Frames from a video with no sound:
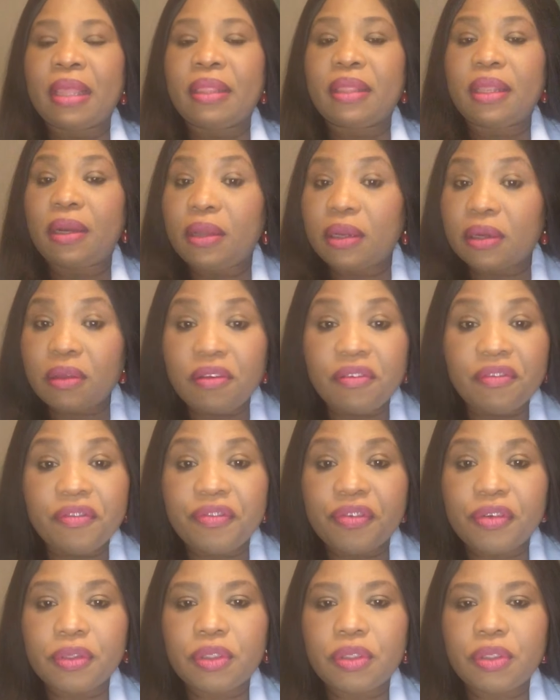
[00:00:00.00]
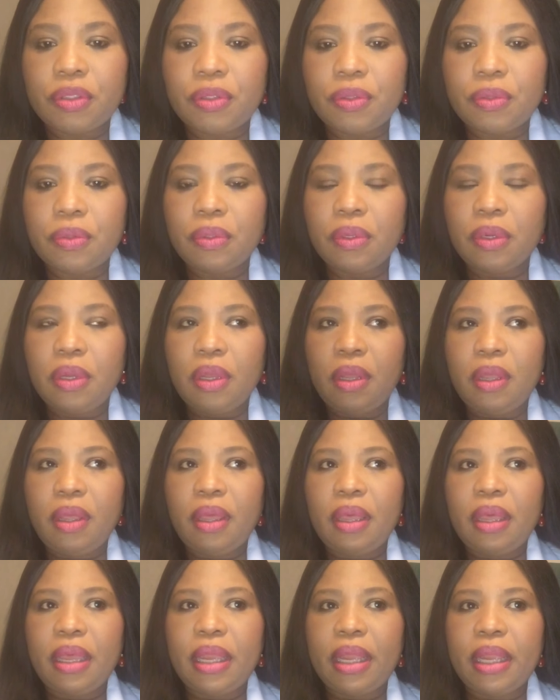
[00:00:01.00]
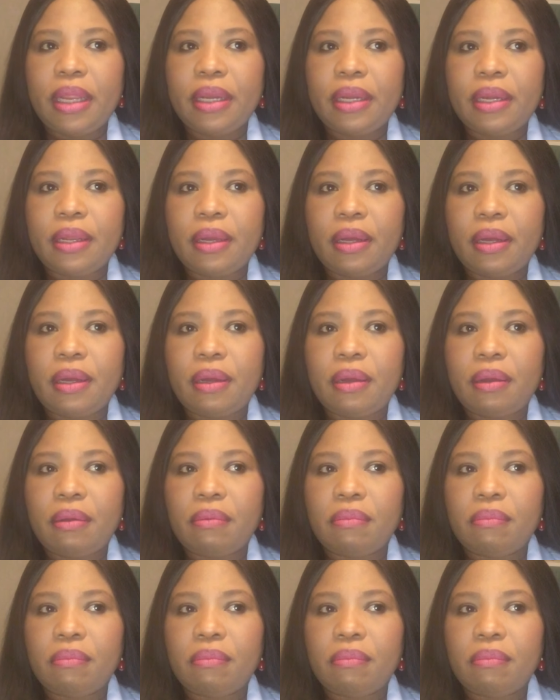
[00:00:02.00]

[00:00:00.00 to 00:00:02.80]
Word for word: the Lord comforts you, and uh,